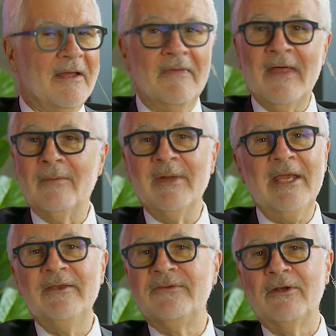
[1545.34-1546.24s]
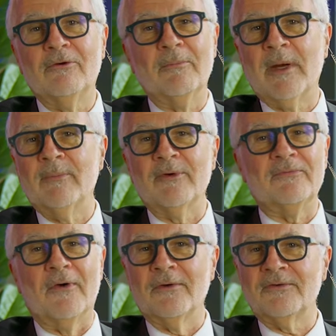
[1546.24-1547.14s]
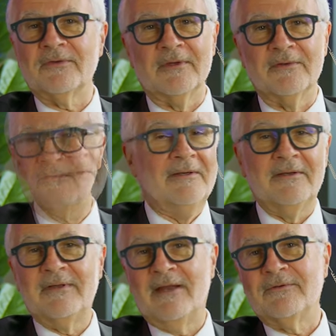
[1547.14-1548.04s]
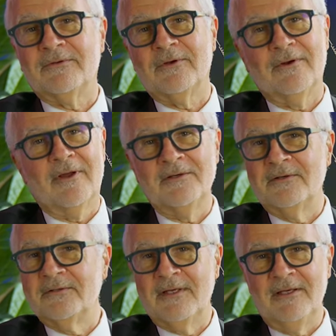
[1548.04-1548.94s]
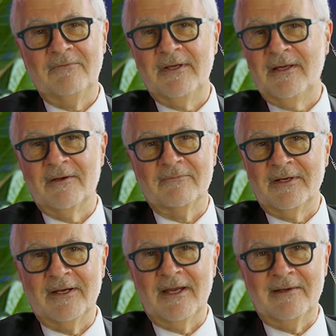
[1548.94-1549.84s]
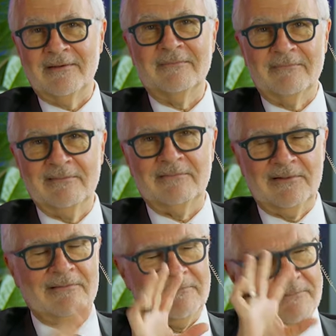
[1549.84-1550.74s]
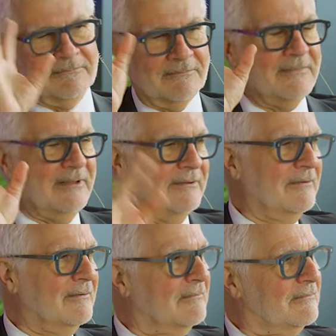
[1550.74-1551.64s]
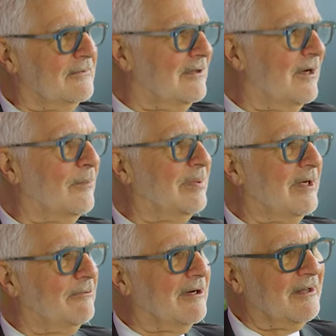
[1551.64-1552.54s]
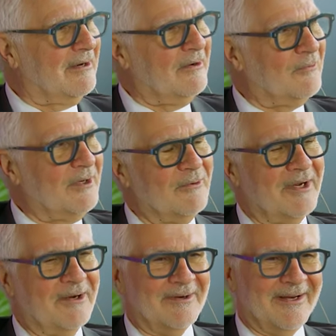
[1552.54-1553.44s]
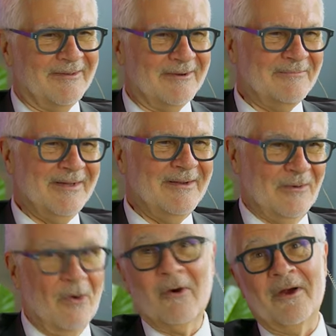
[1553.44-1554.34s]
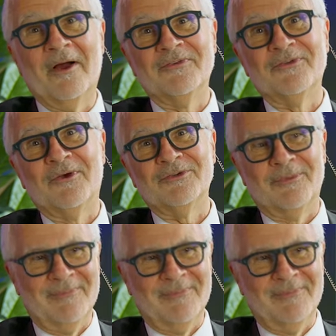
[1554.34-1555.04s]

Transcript: And that'll be easy to remember, folks, because you just have to turn on your TV every night and you'll hear GLP 1 in one way or another or on social